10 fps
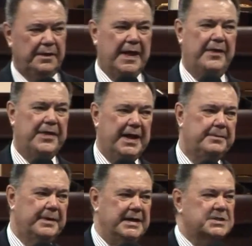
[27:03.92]
that
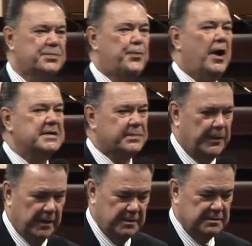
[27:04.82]
thou mayest
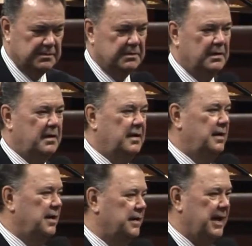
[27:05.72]
prosper.
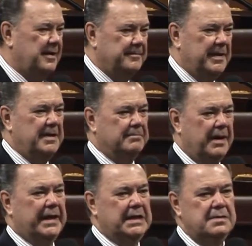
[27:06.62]
That doesn't mean
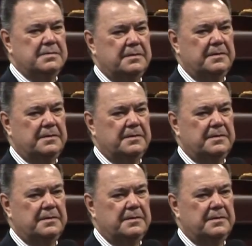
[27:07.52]
money.